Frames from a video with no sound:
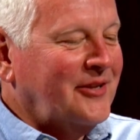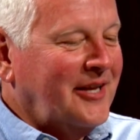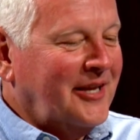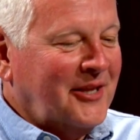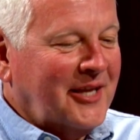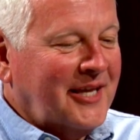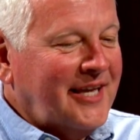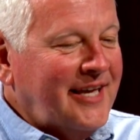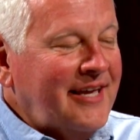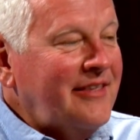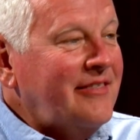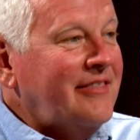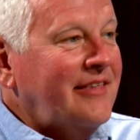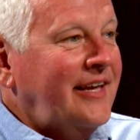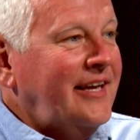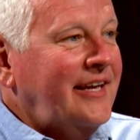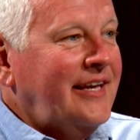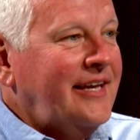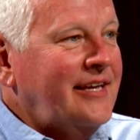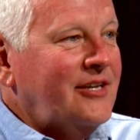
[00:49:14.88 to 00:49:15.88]
And the key
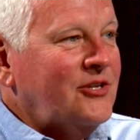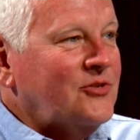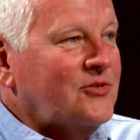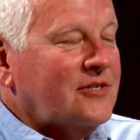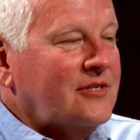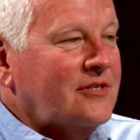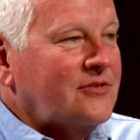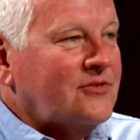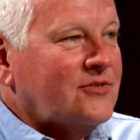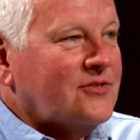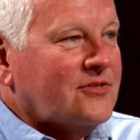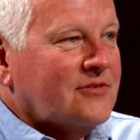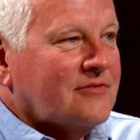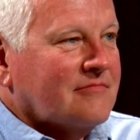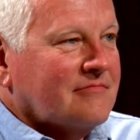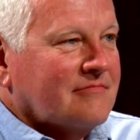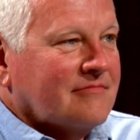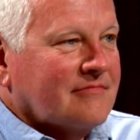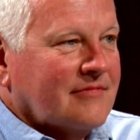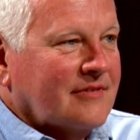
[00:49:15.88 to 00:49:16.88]
thing is
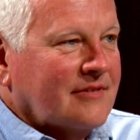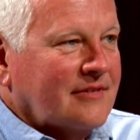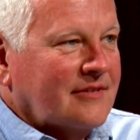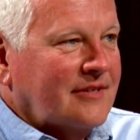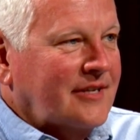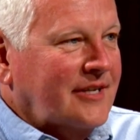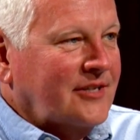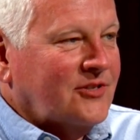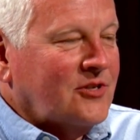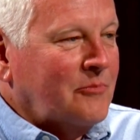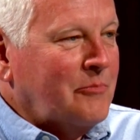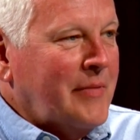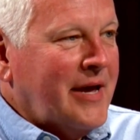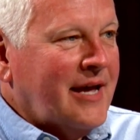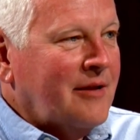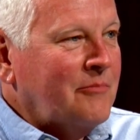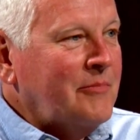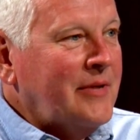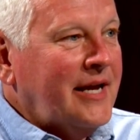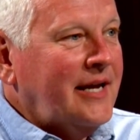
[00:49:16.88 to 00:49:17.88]
it's a
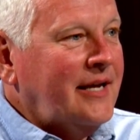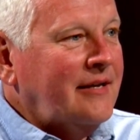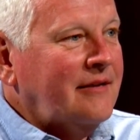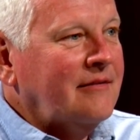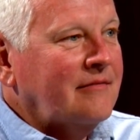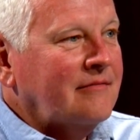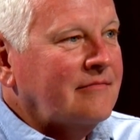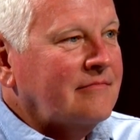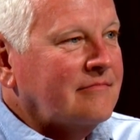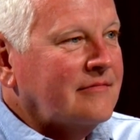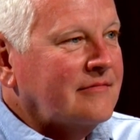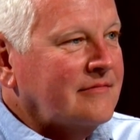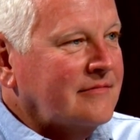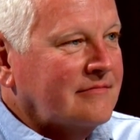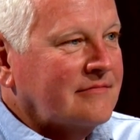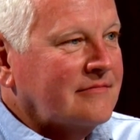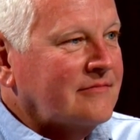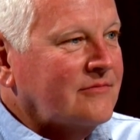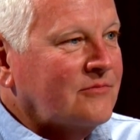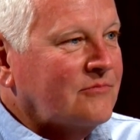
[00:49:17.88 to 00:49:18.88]
man-made
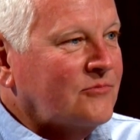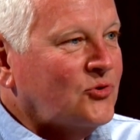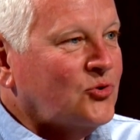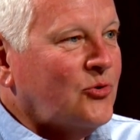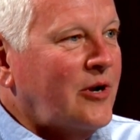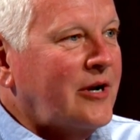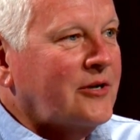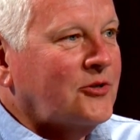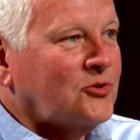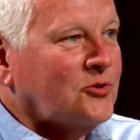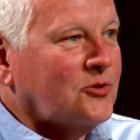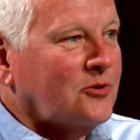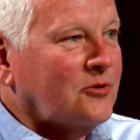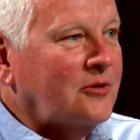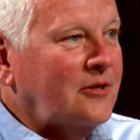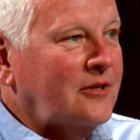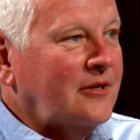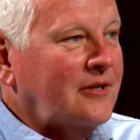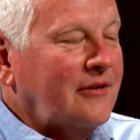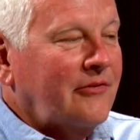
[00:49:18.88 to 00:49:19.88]
structure
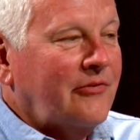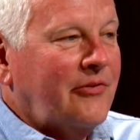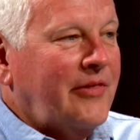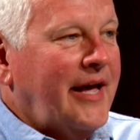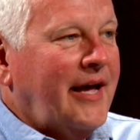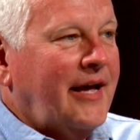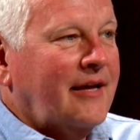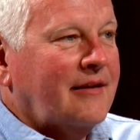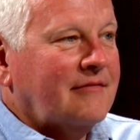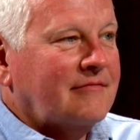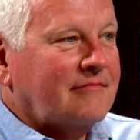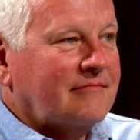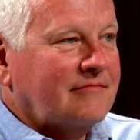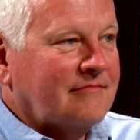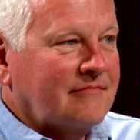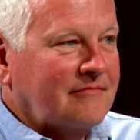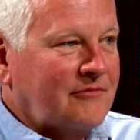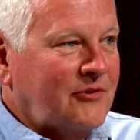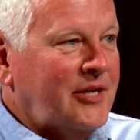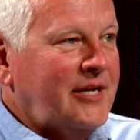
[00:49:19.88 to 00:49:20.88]
that
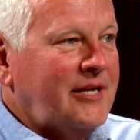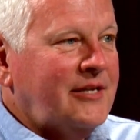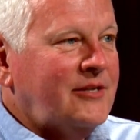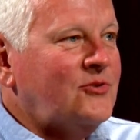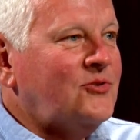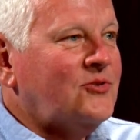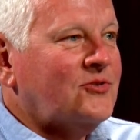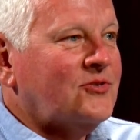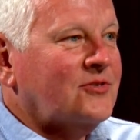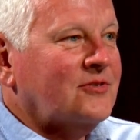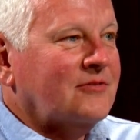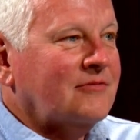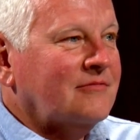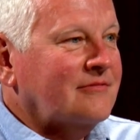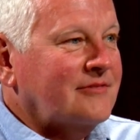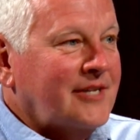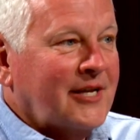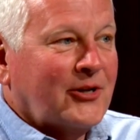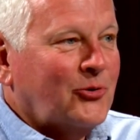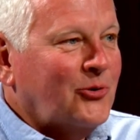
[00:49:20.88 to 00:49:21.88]
needs
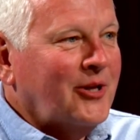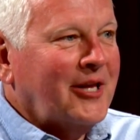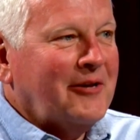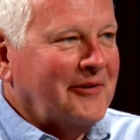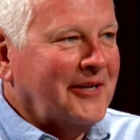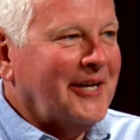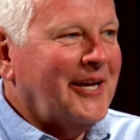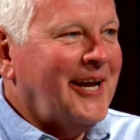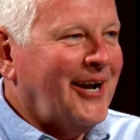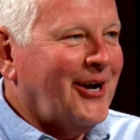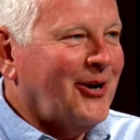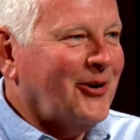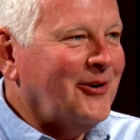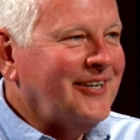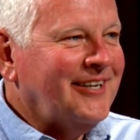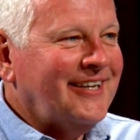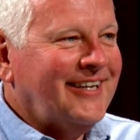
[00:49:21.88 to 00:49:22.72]
tender loving care.